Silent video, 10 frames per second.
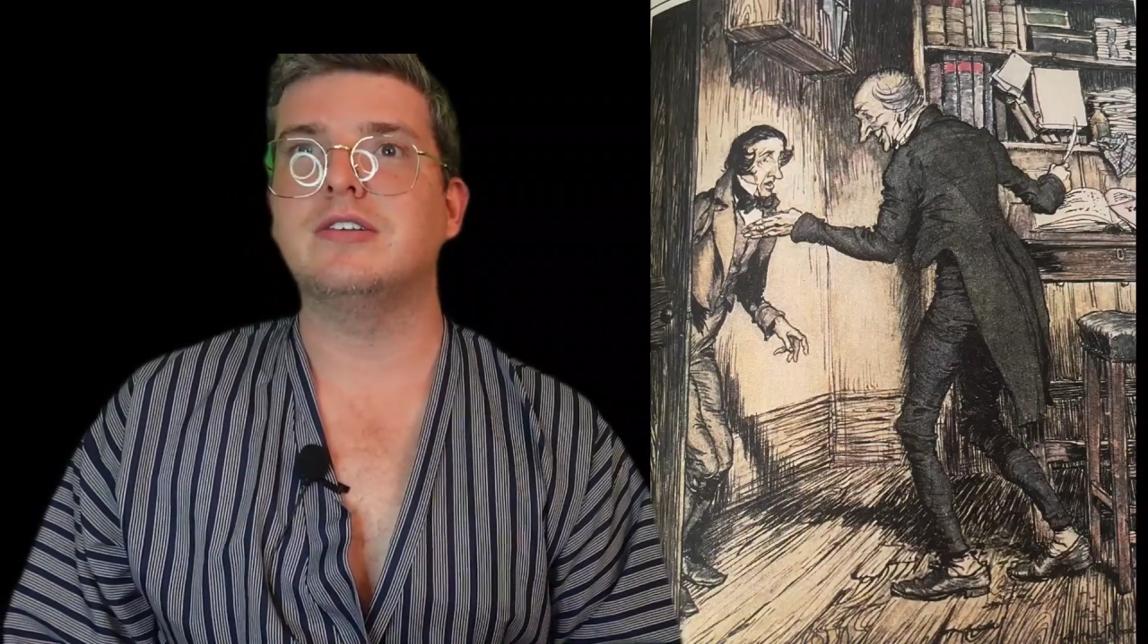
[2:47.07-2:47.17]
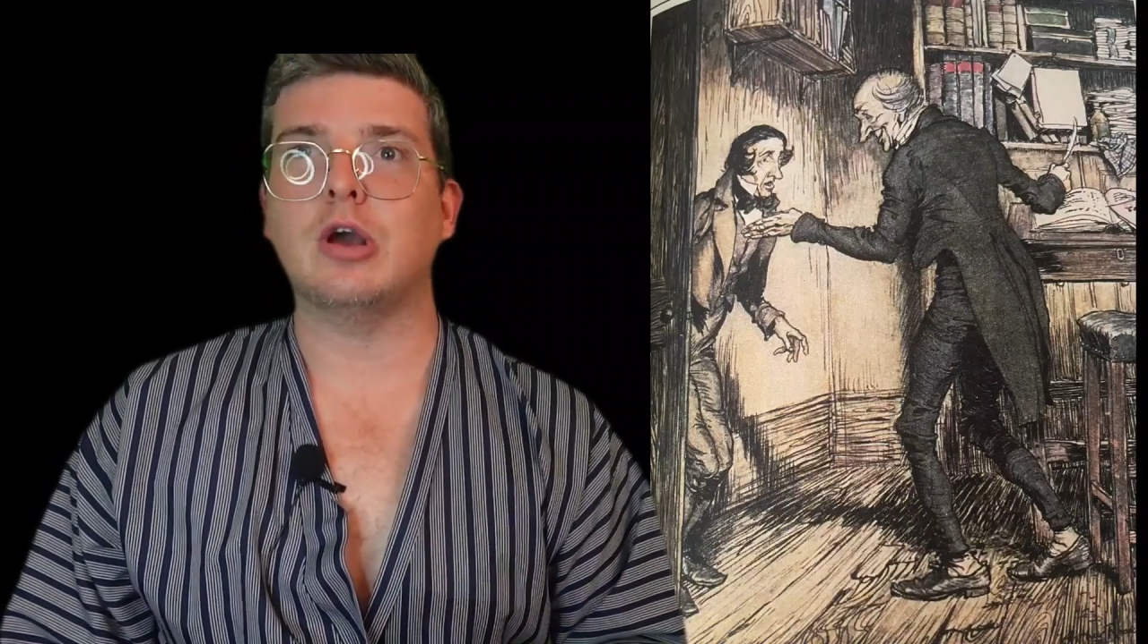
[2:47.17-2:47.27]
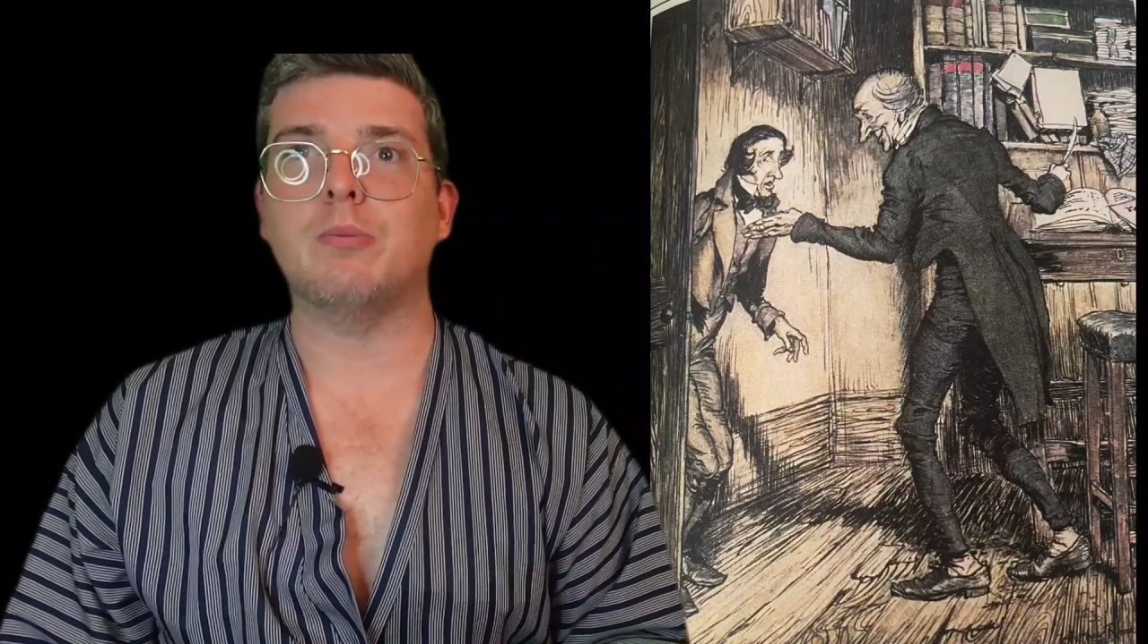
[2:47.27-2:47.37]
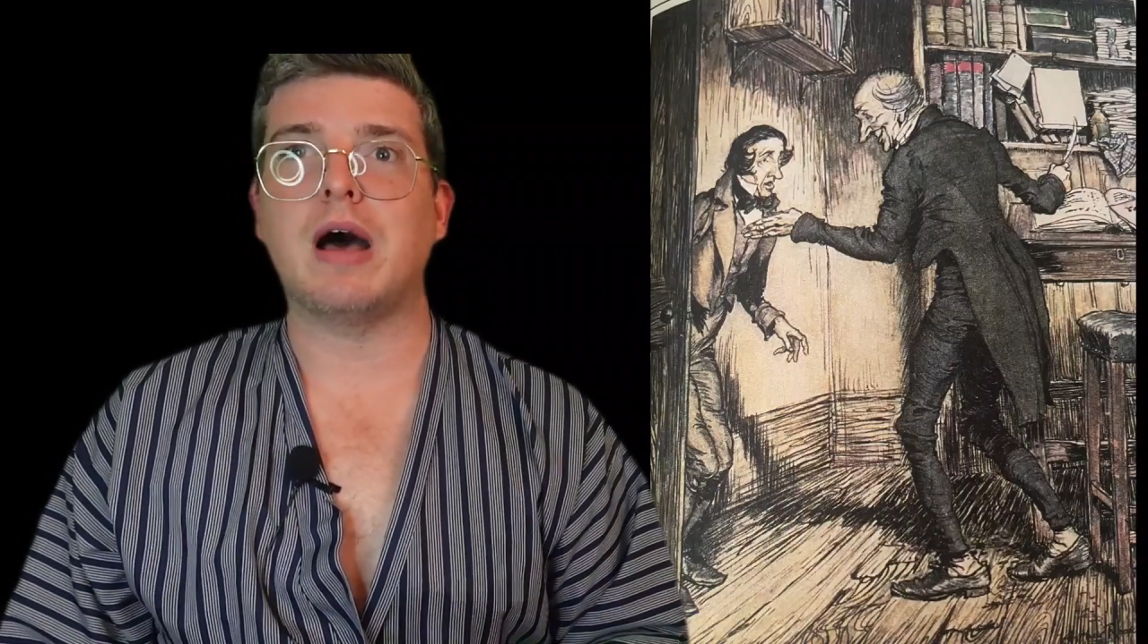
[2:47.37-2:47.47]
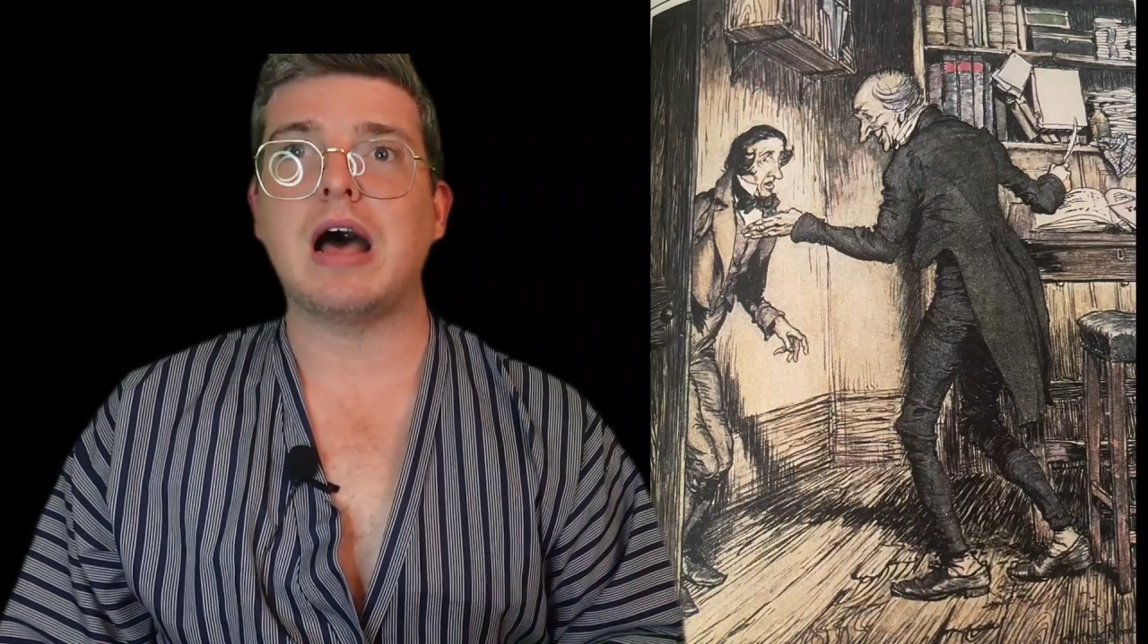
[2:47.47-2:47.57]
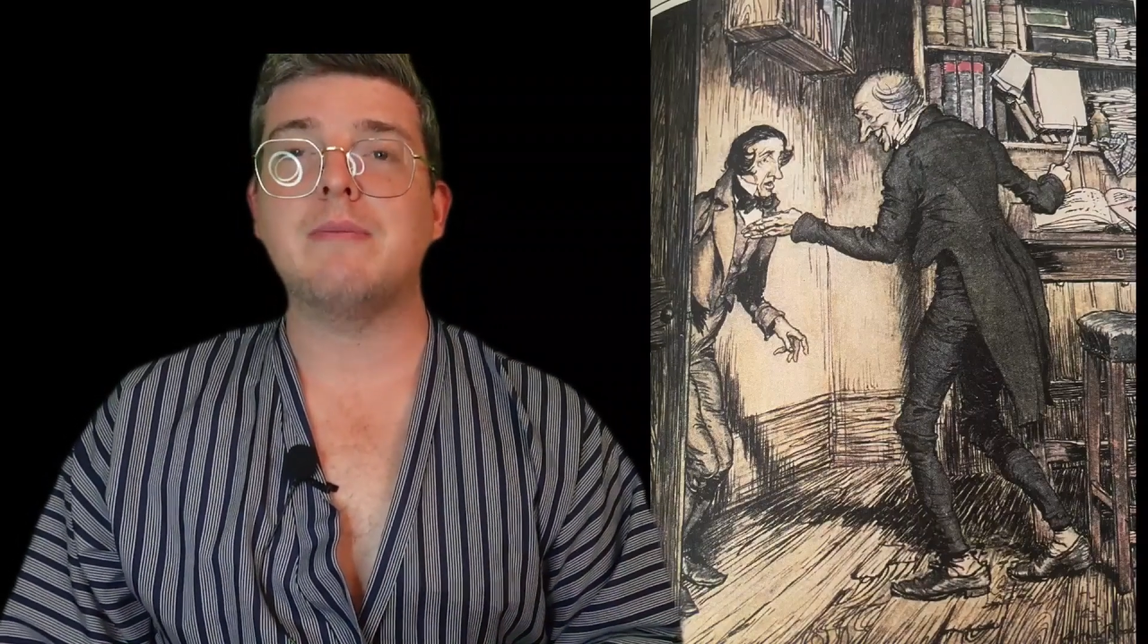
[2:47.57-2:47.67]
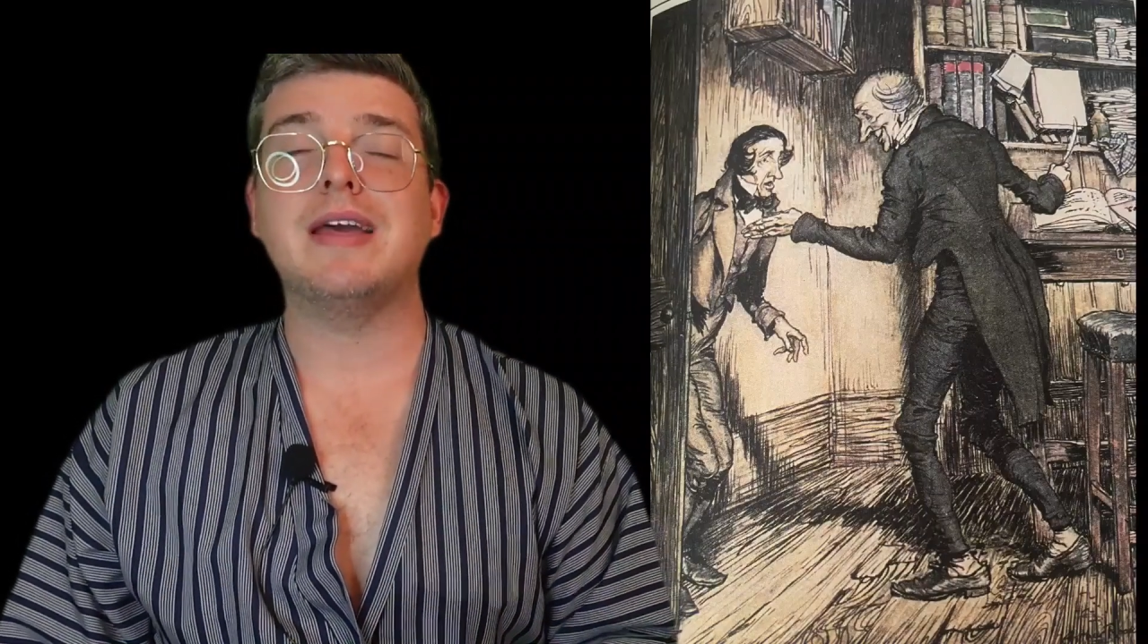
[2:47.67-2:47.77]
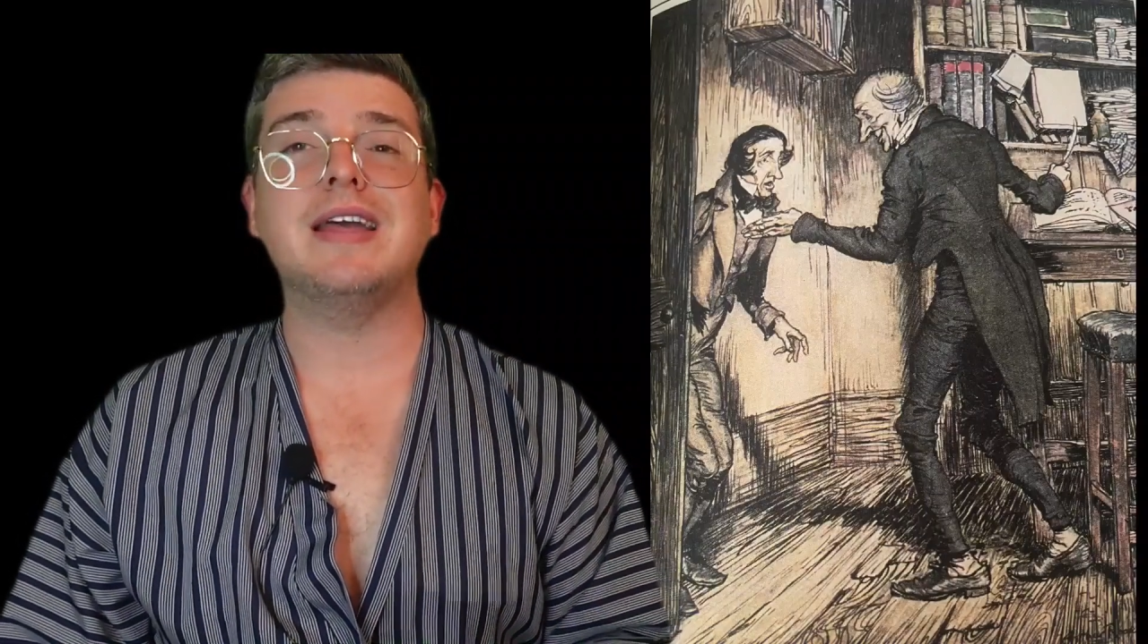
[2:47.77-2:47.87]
no Bob.